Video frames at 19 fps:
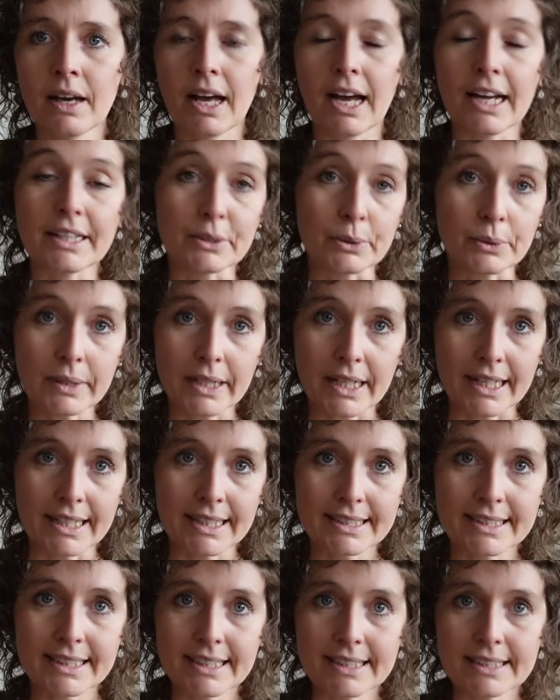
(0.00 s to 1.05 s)
I don't
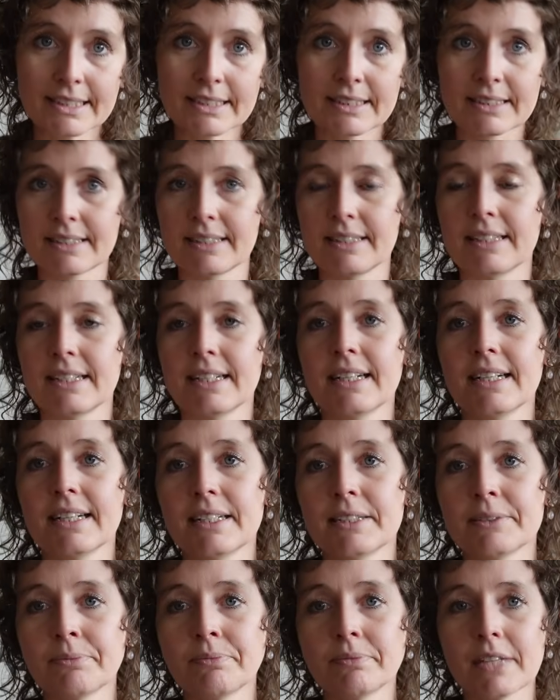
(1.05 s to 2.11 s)
like that.
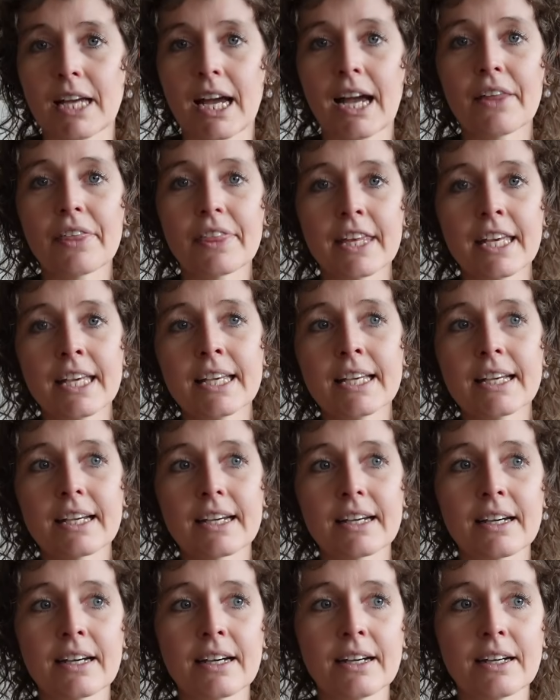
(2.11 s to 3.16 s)
I think